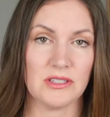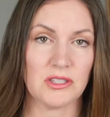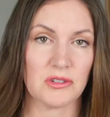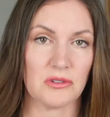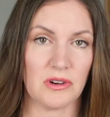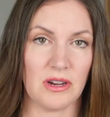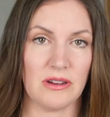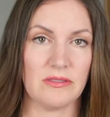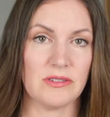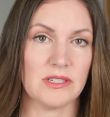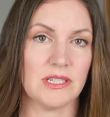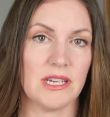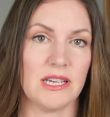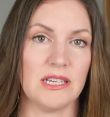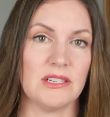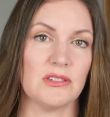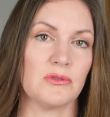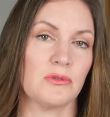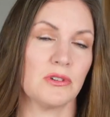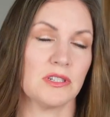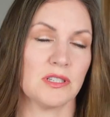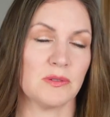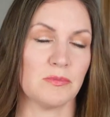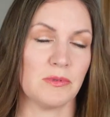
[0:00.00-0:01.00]
us gravitate
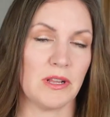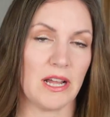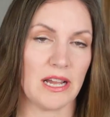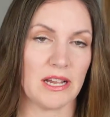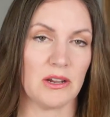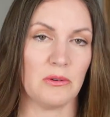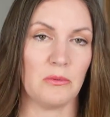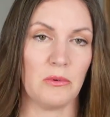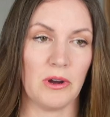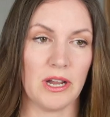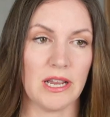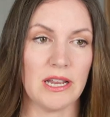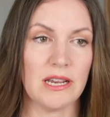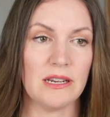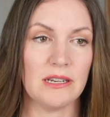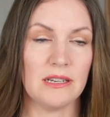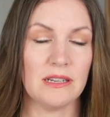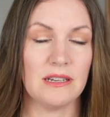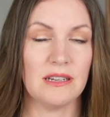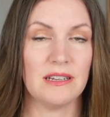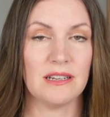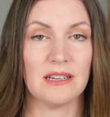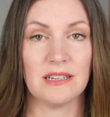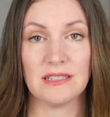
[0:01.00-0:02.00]
towards black and white
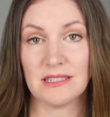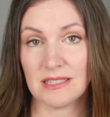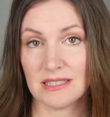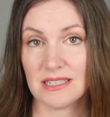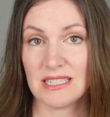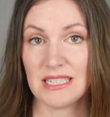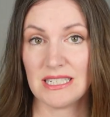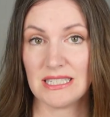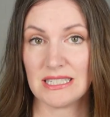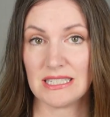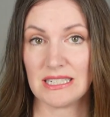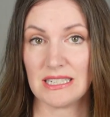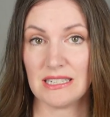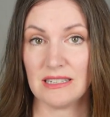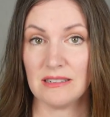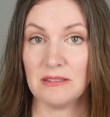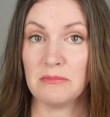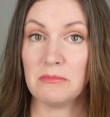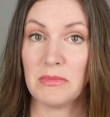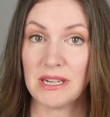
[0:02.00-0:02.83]
because it's easy,